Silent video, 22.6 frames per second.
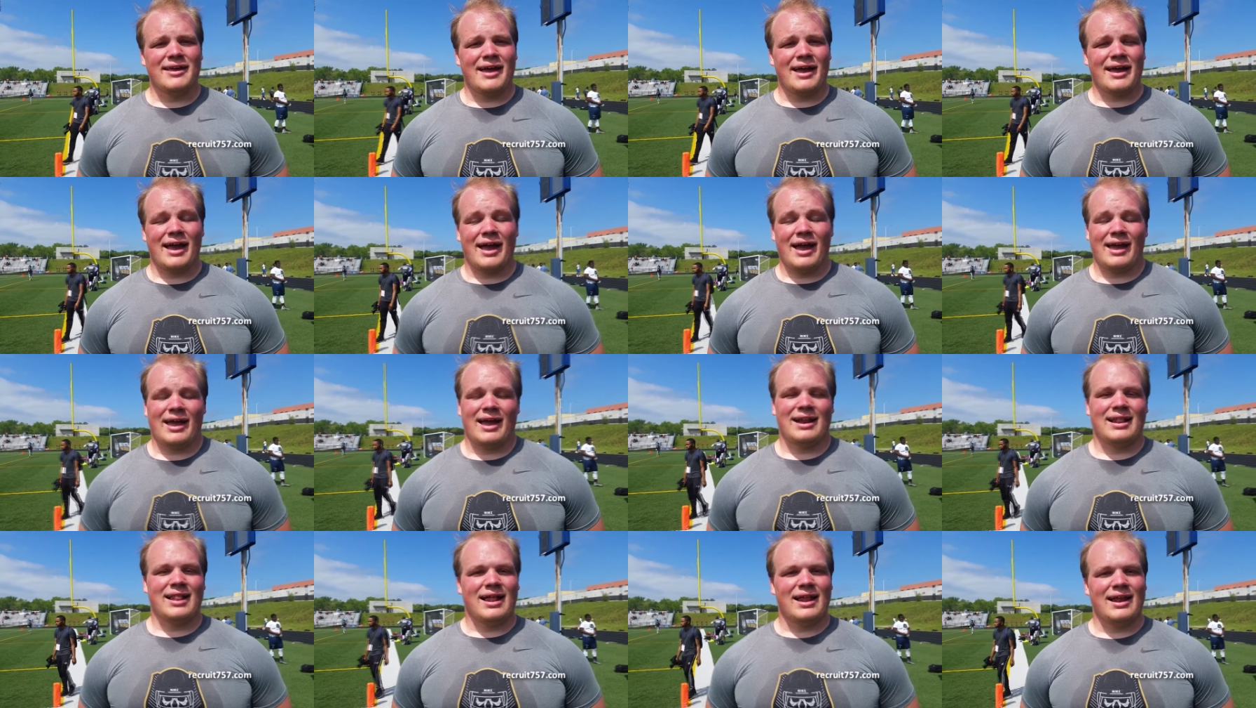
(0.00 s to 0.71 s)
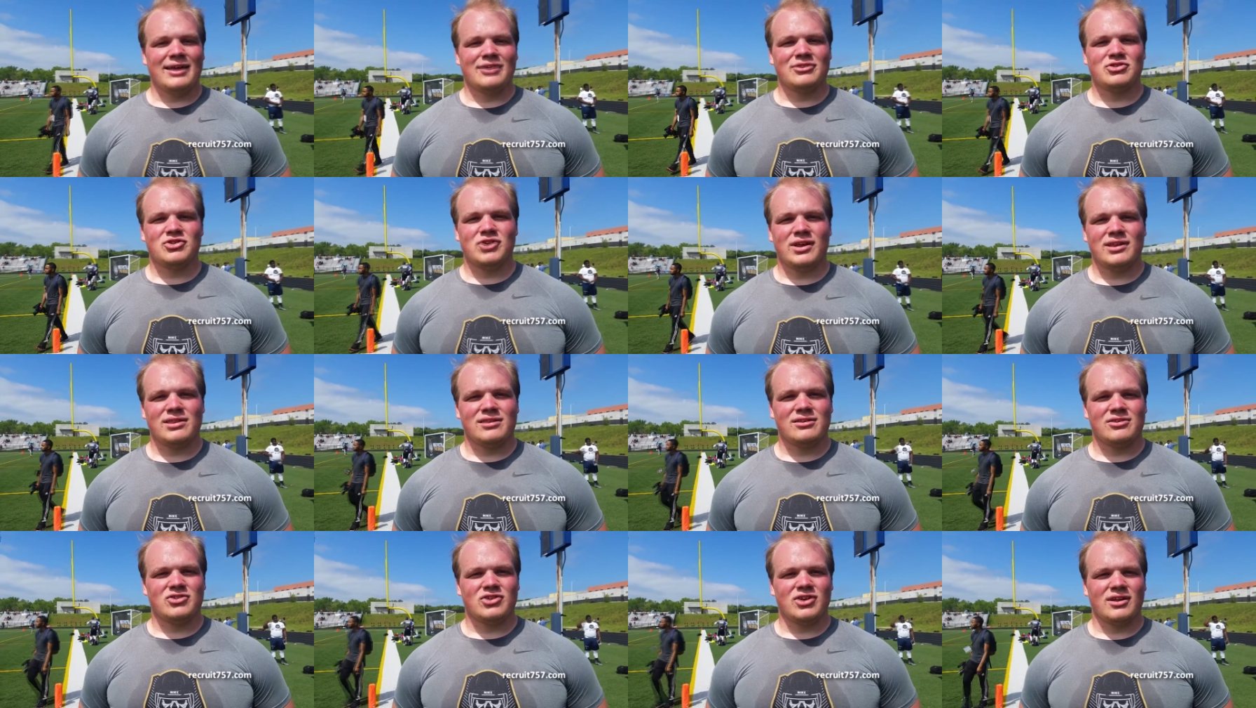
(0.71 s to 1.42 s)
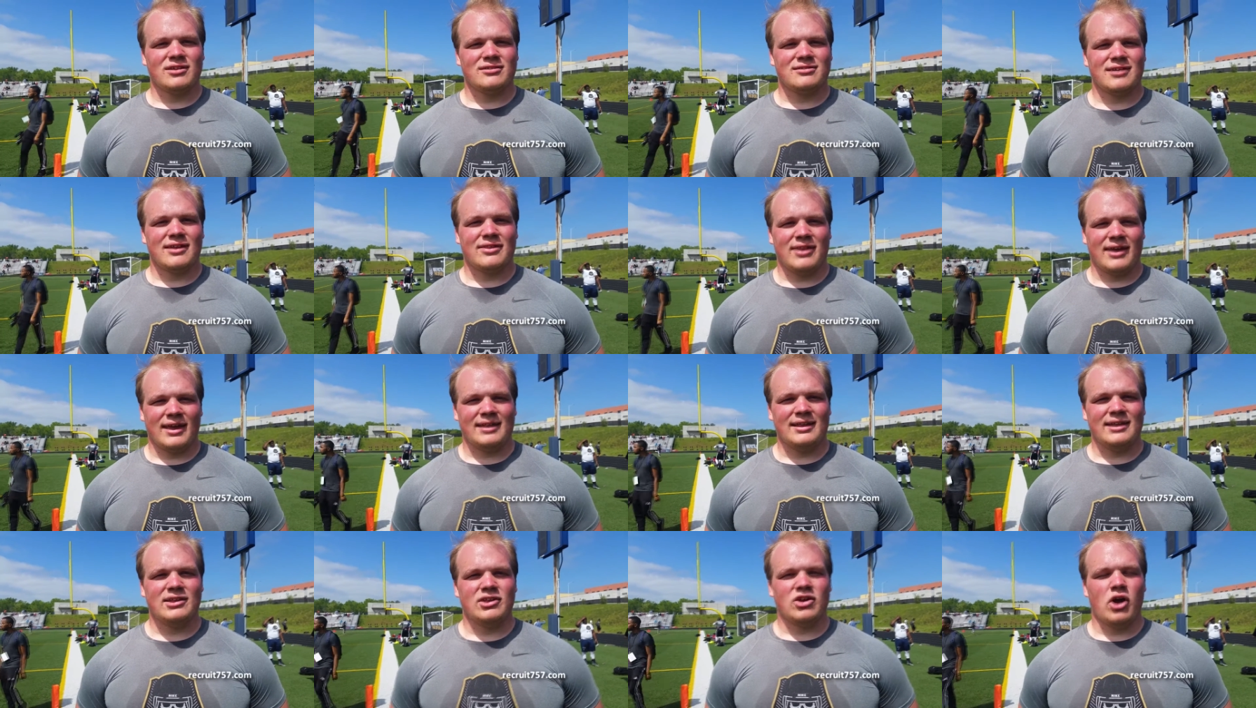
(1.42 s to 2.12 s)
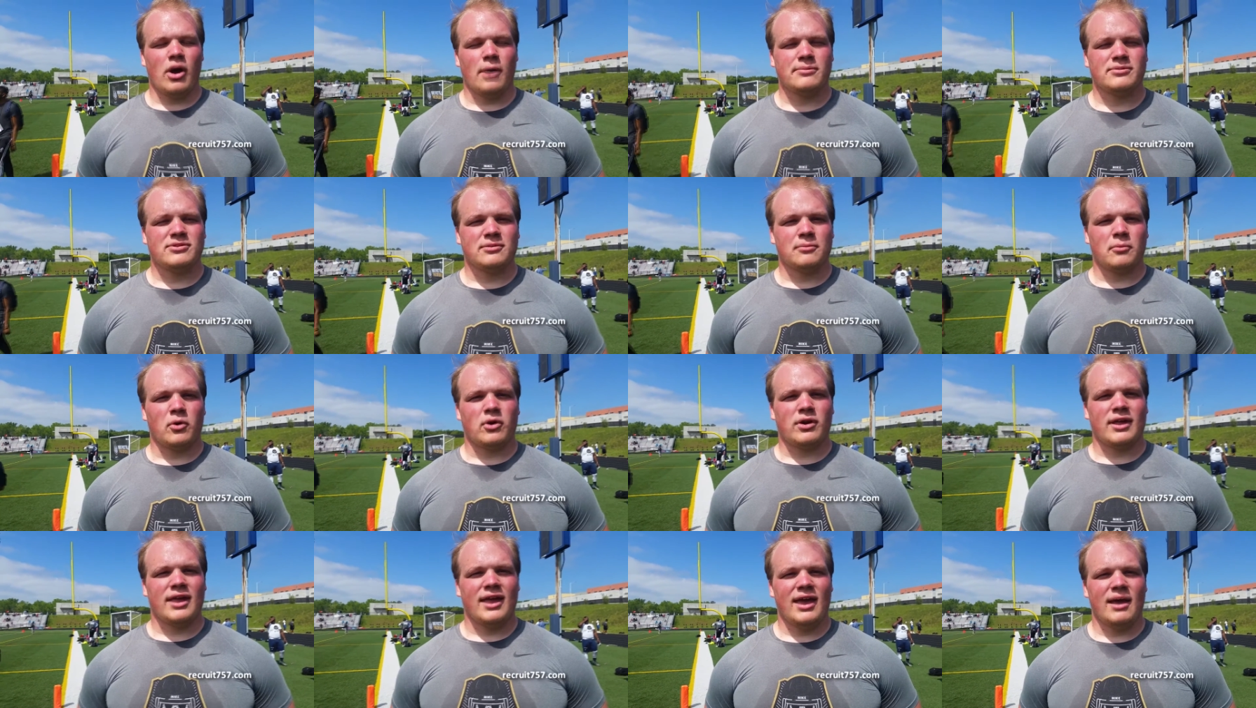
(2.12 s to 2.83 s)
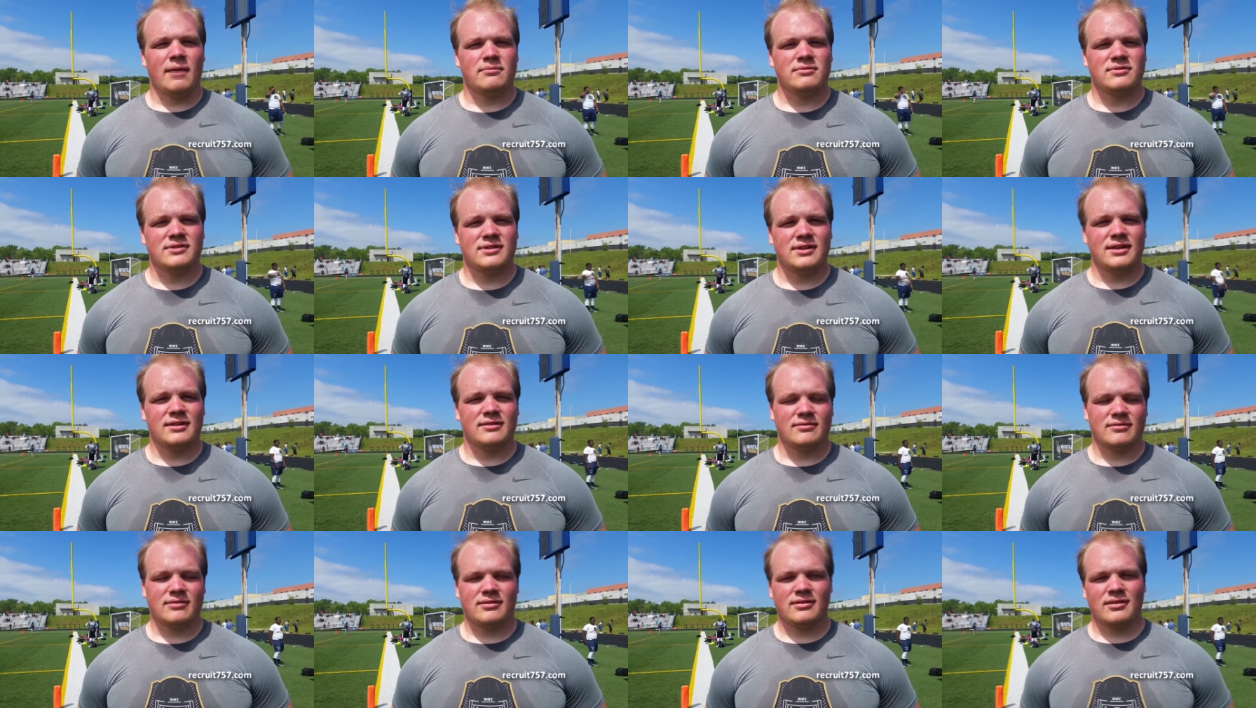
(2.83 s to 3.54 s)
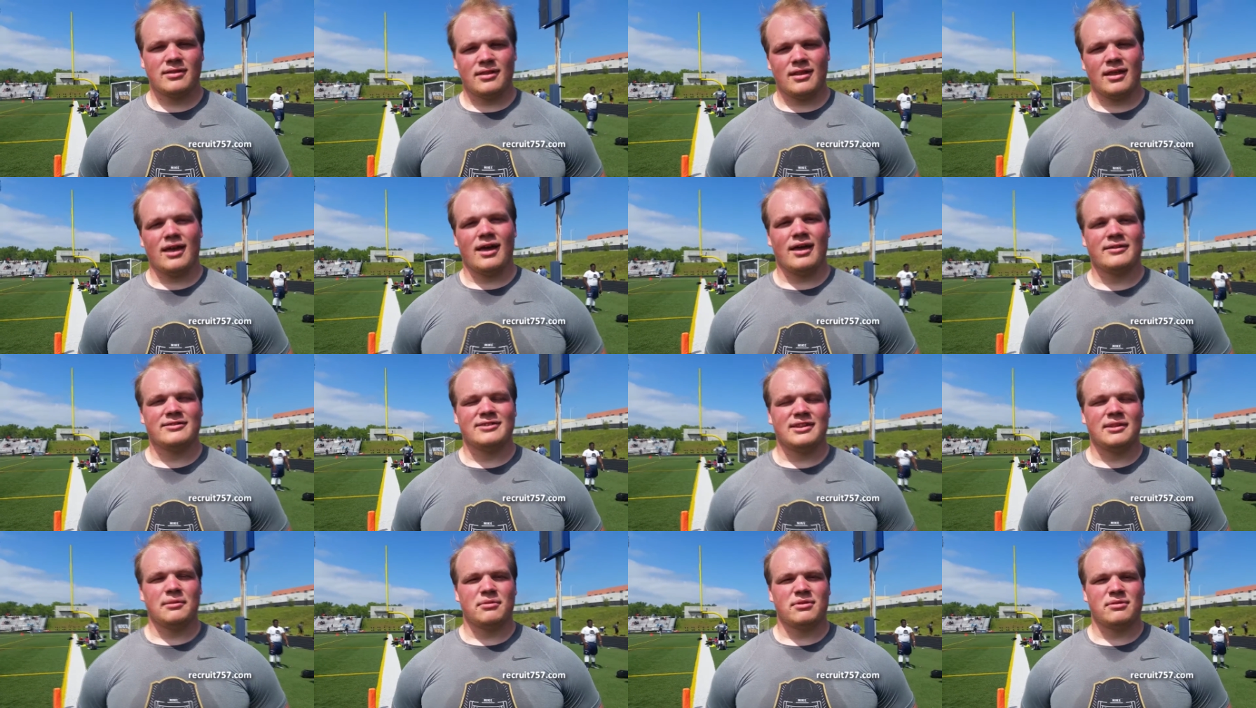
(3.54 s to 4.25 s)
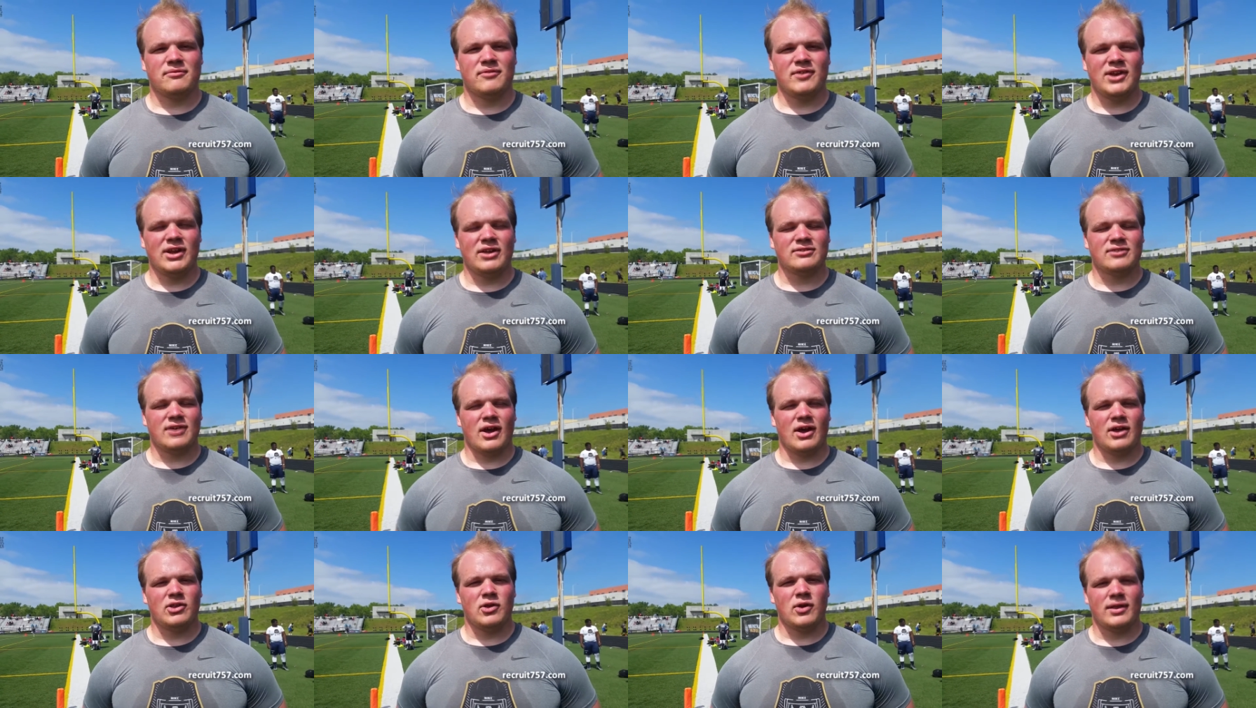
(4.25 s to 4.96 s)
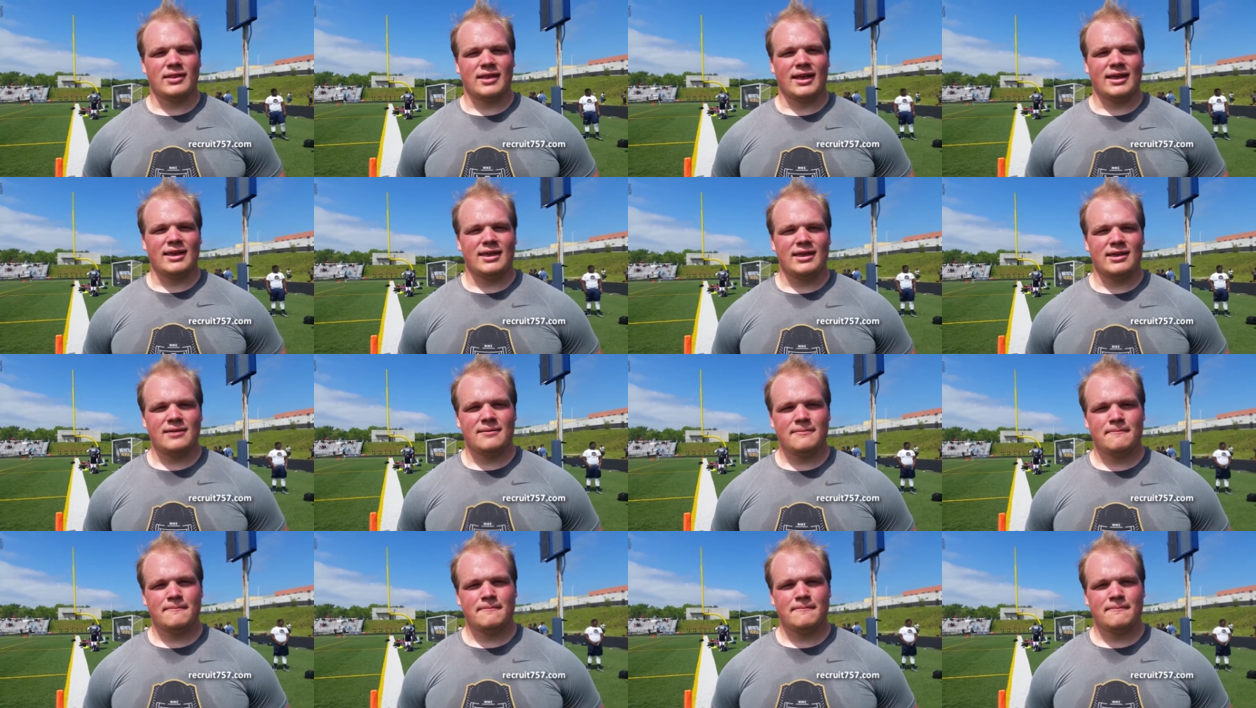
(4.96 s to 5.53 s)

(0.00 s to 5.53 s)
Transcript: I got, I got a lot of interest. It's just I think I need to go up to some more camps and uh, send them some videos how I do at Nike.